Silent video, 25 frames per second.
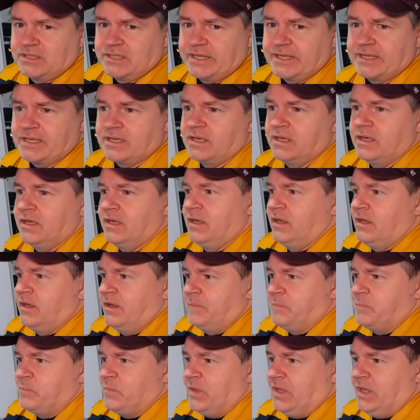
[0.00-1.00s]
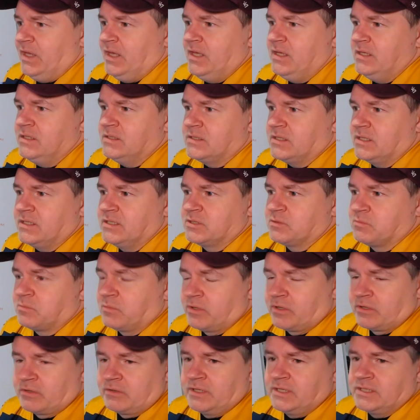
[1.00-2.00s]
Like, he's a
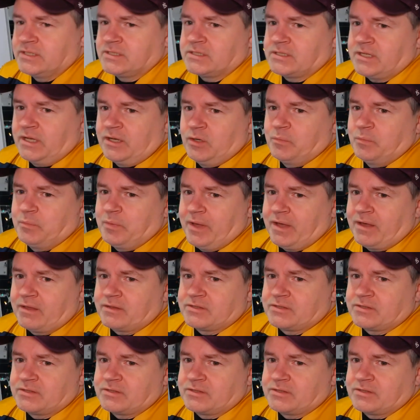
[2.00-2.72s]
murdering psychopath,